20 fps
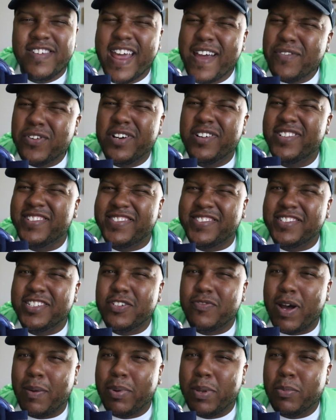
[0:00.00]
Never
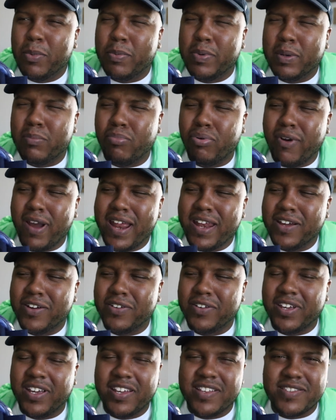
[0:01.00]
understood why people put branding
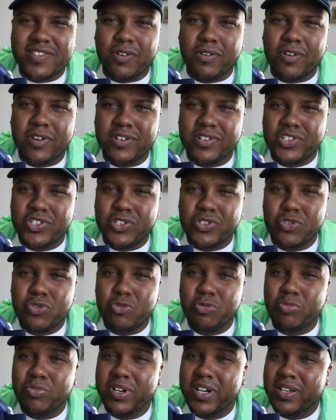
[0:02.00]
on the insole of the
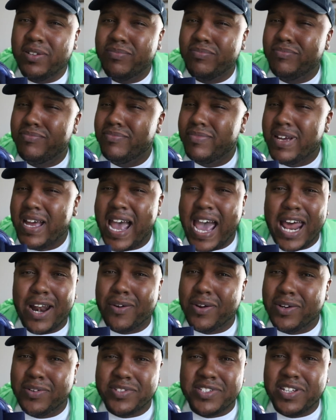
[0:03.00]
shoe, but I
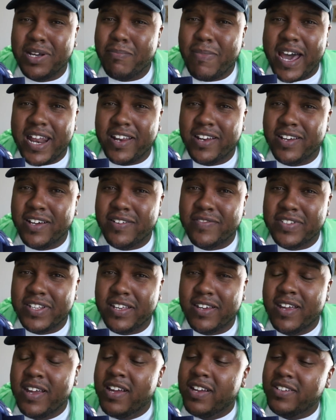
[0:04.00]
don't know. Somebody loves
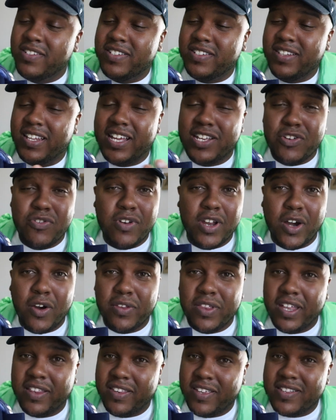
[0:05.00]
it. Just letting you
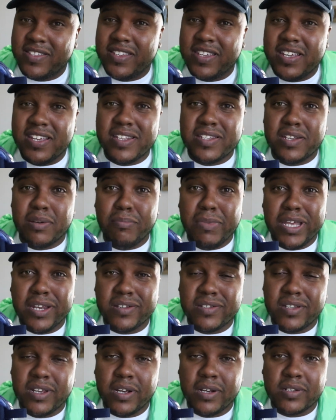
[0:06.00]
know that this is a
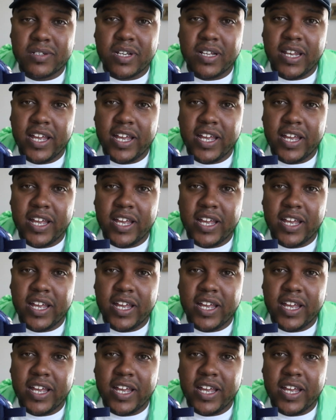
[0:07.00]
Mita Sneakers